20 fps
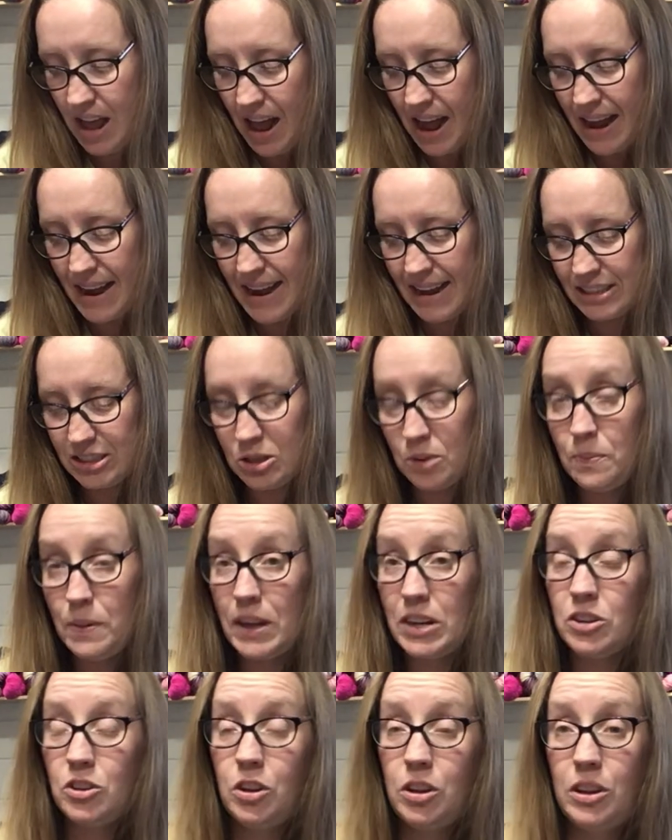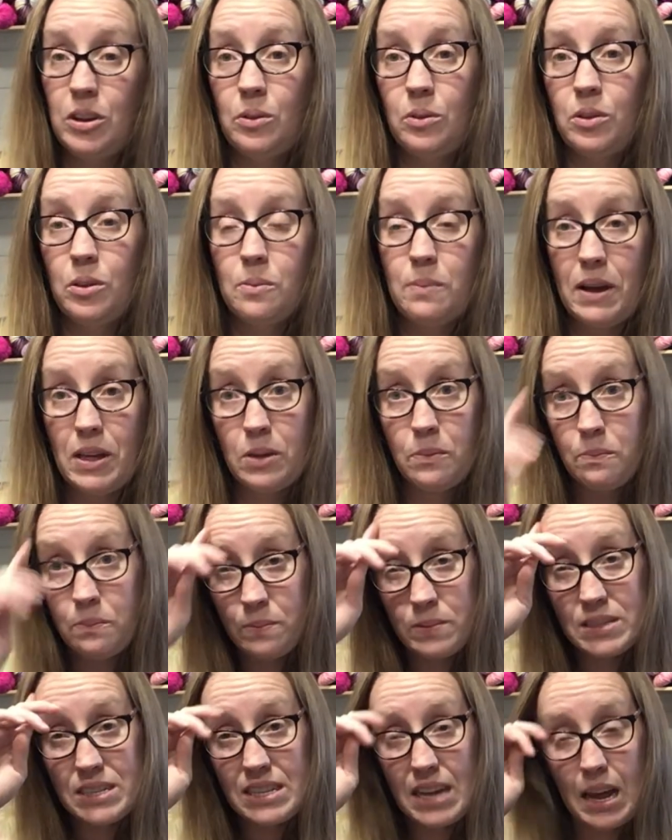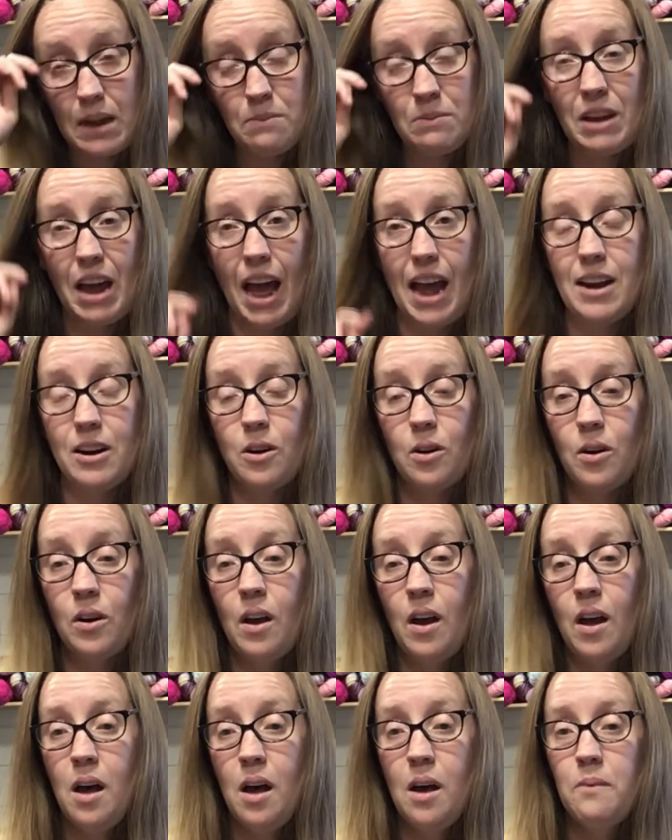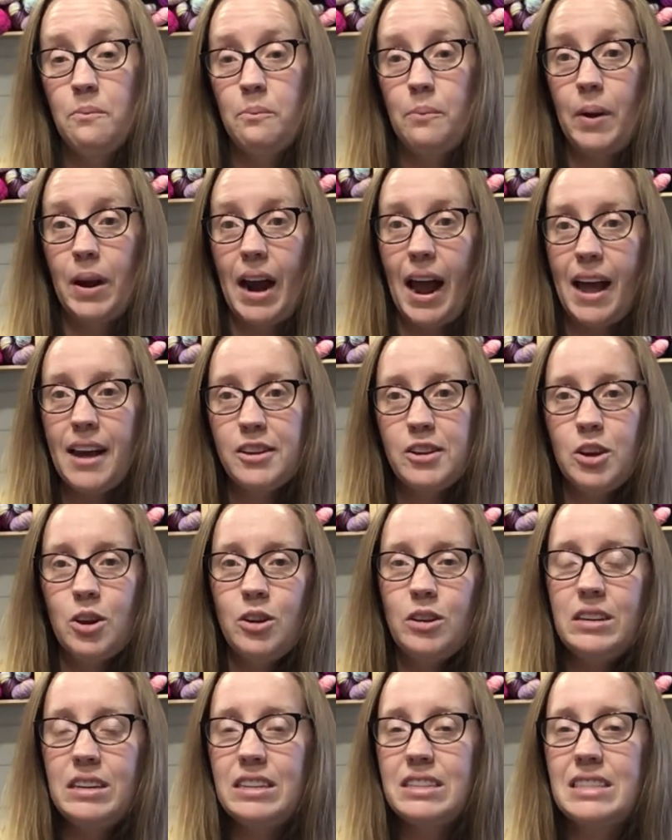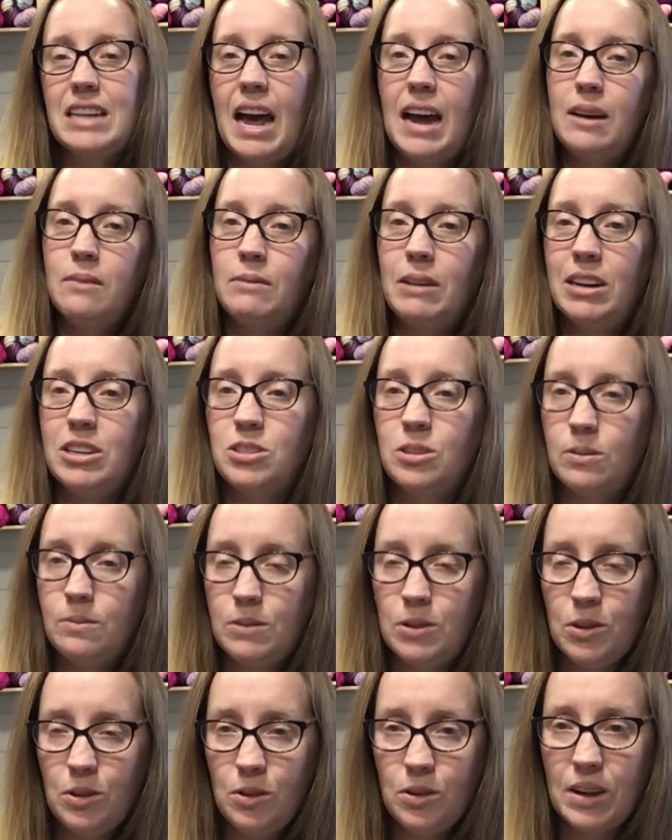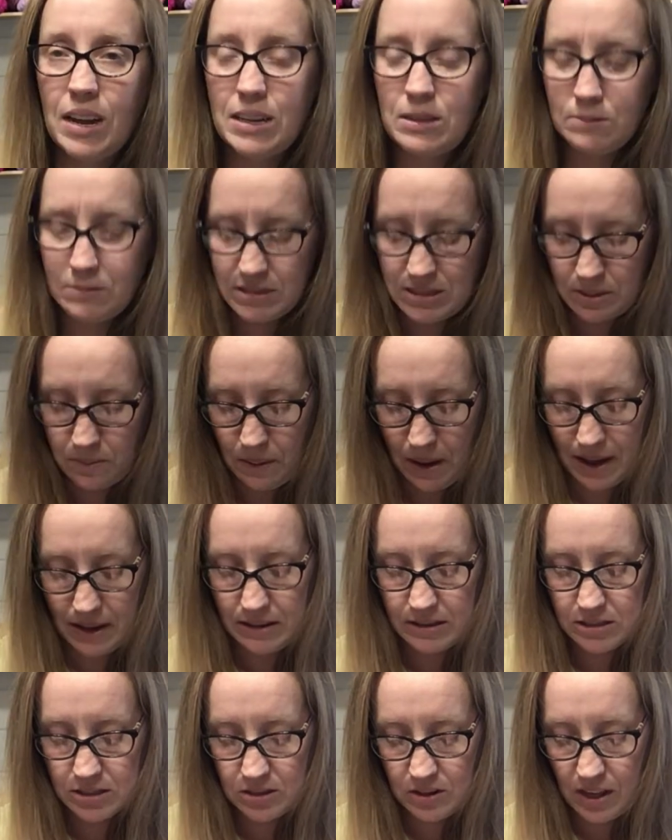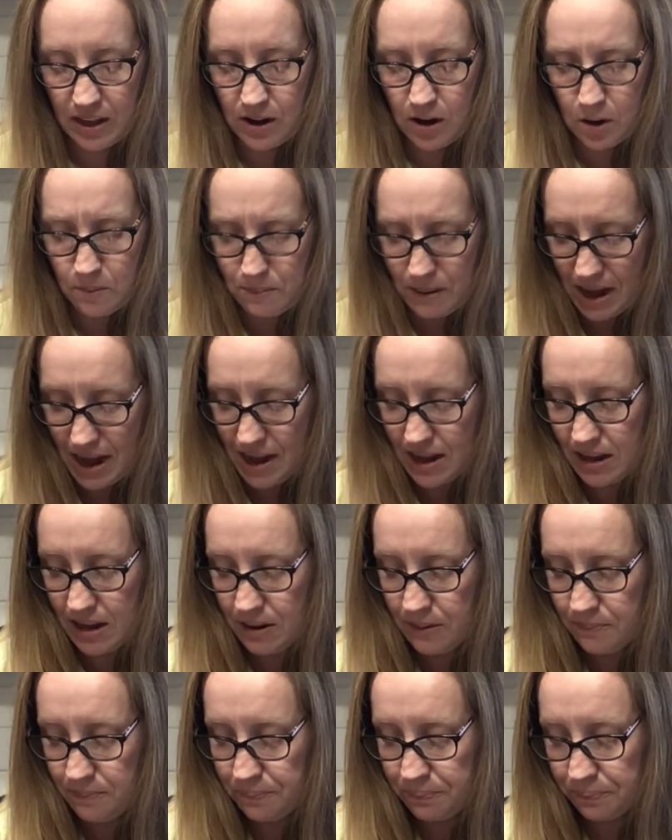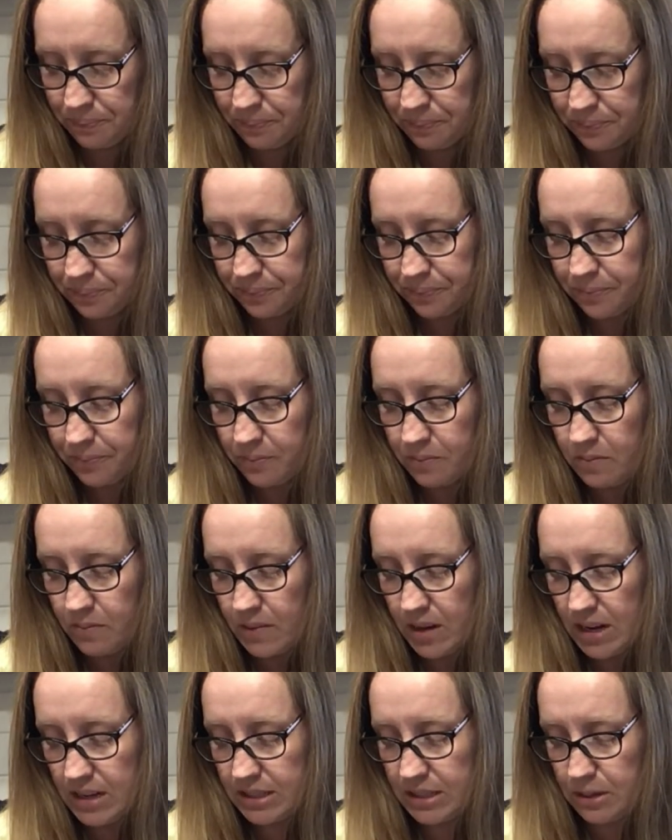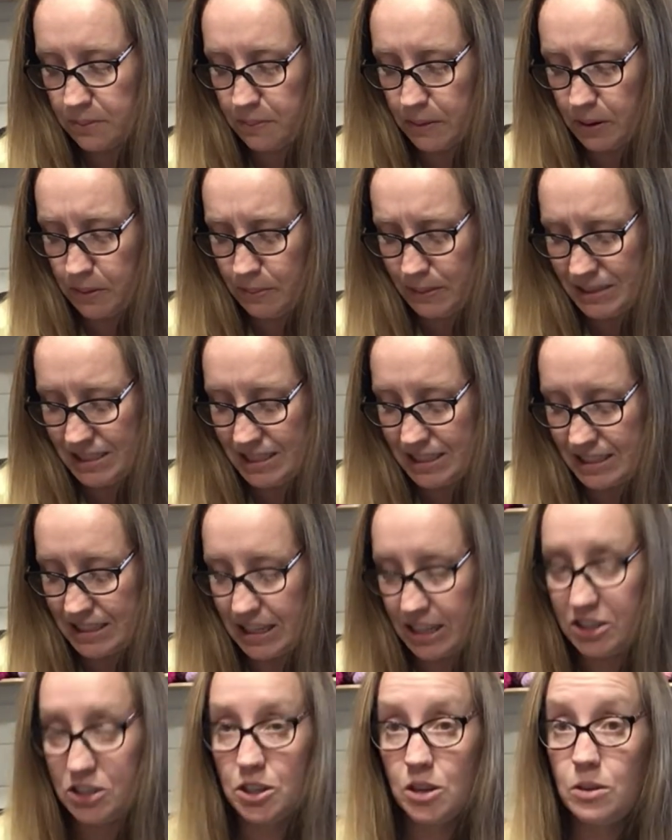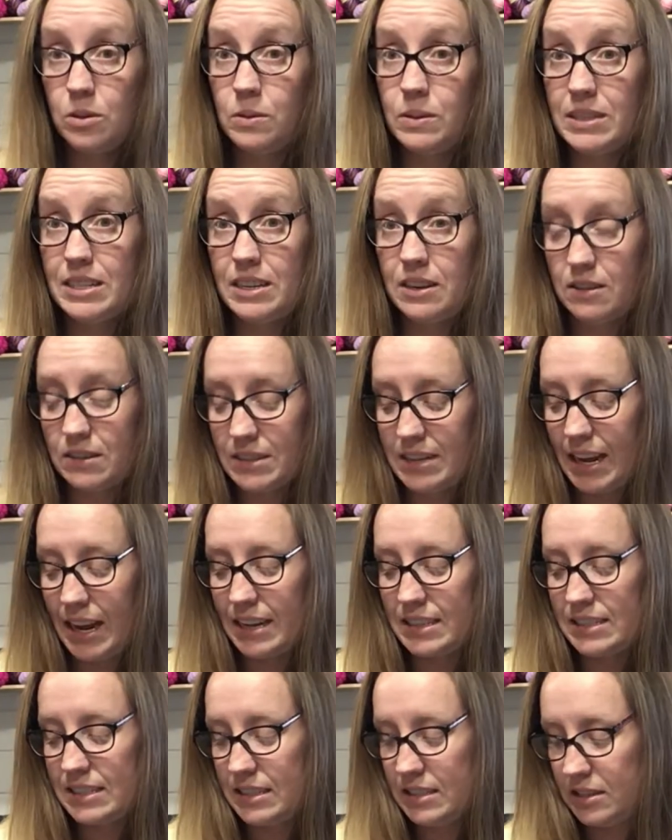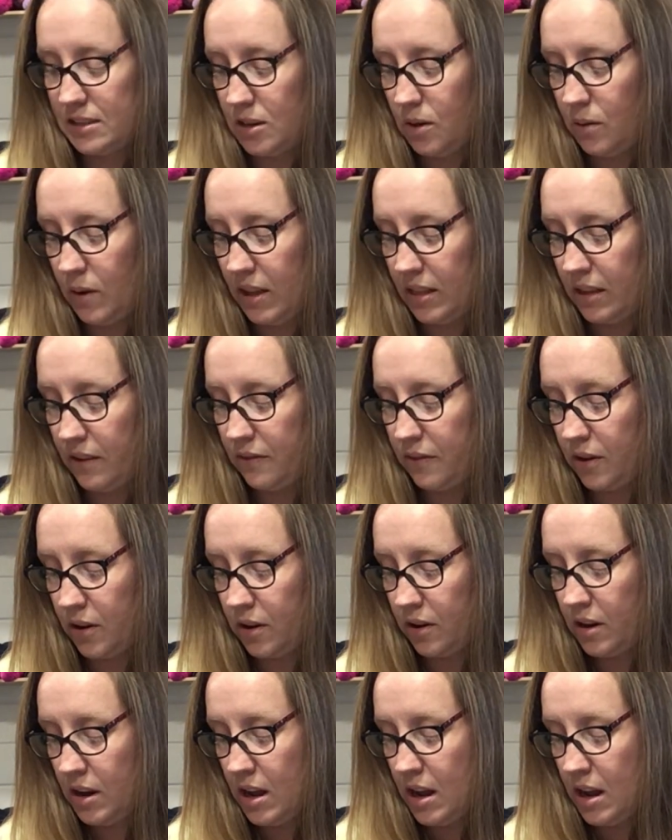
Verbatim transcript: I actually picked two. They're by the same dyer, but I couldn't decide it. When I show them to you, you guys will see why. So they are by Suburban Stitcher, who is here in Texas, so I love her.